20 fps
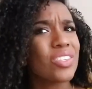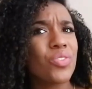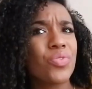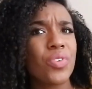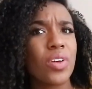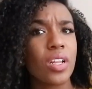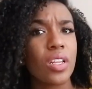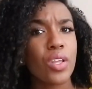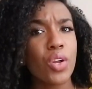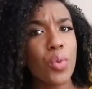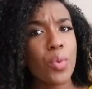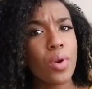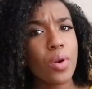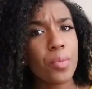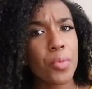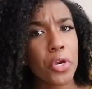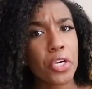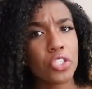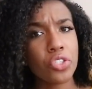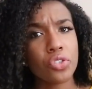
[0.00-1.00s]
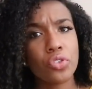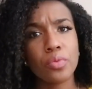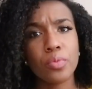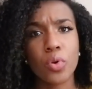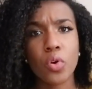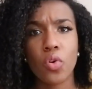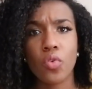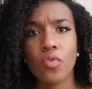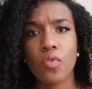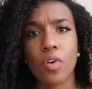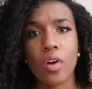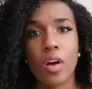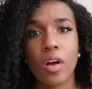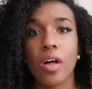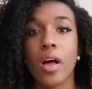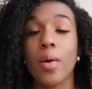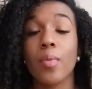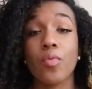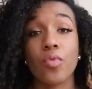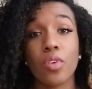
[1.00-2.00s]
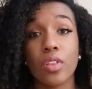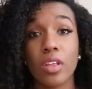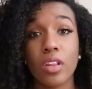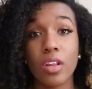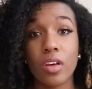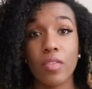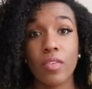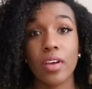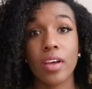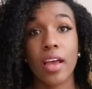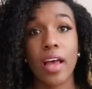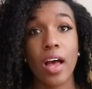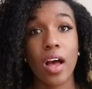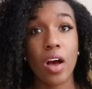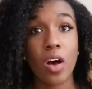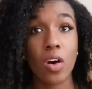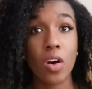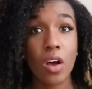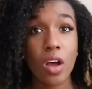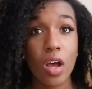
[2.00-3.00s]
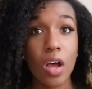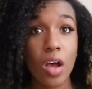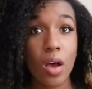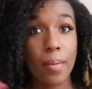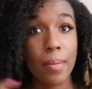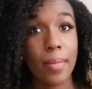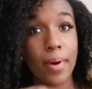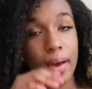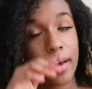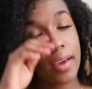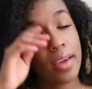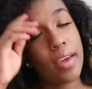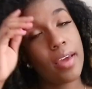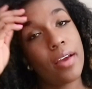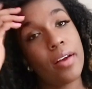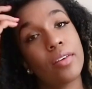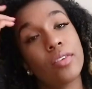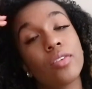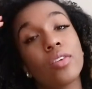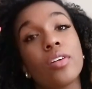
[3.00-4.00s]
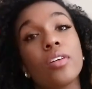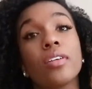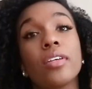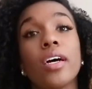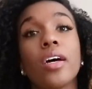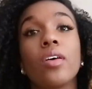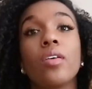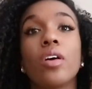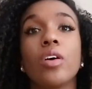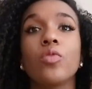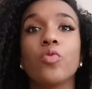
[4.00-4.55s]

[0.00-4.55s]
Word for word: still feel a little bit of moisture, but overall I'm really loving how my hair turned out.